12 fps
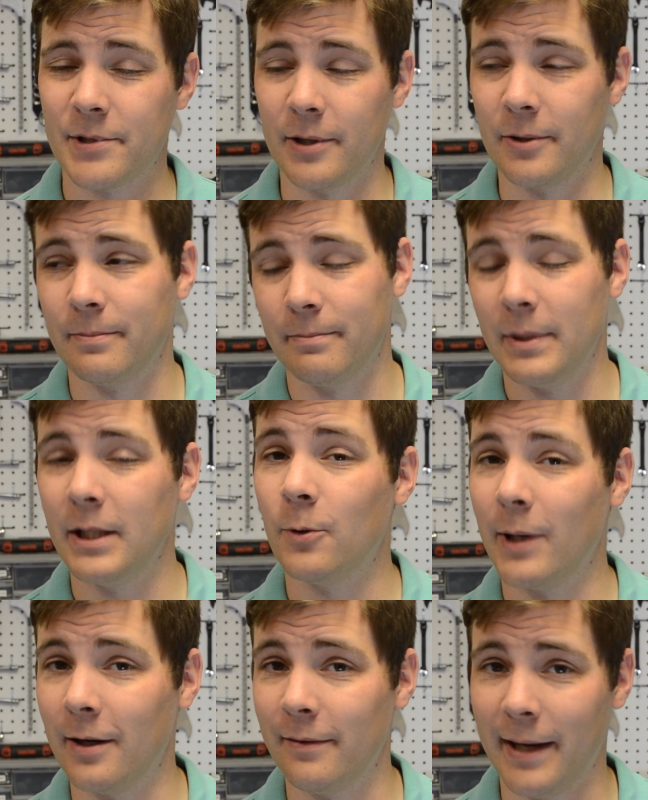so be
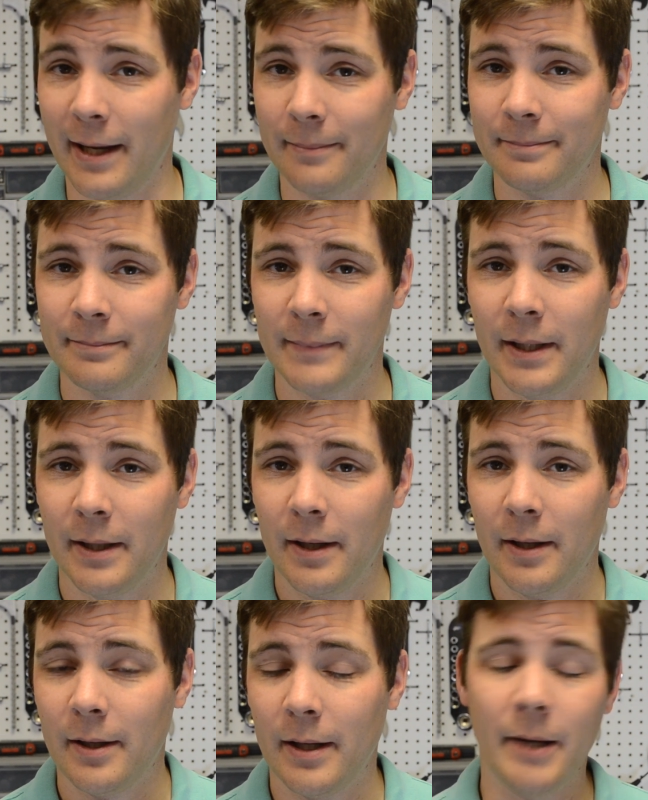aware of that.
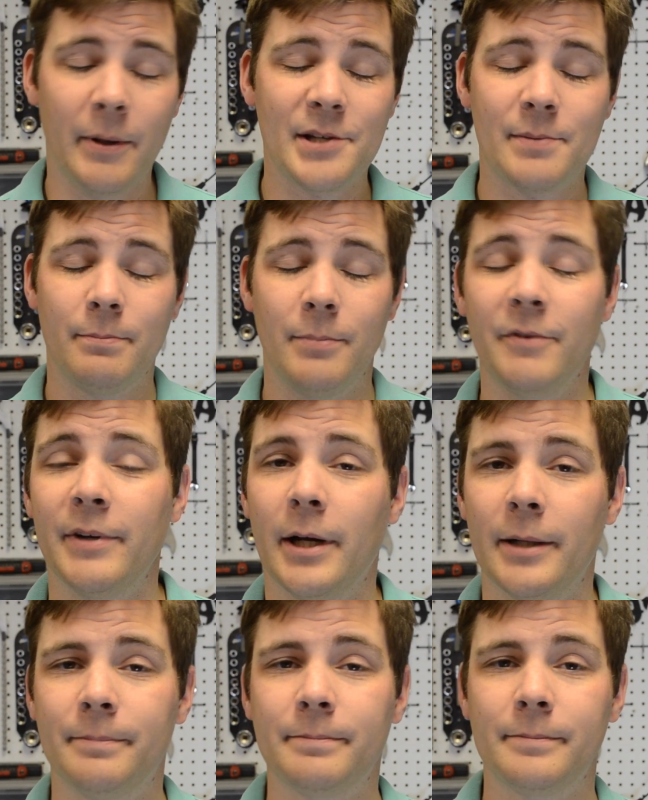Anyways, moving
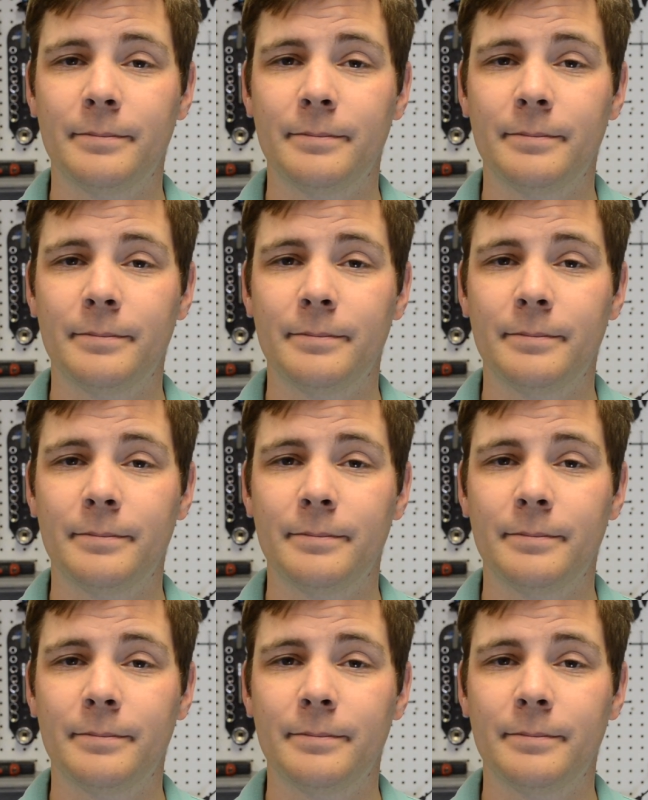on.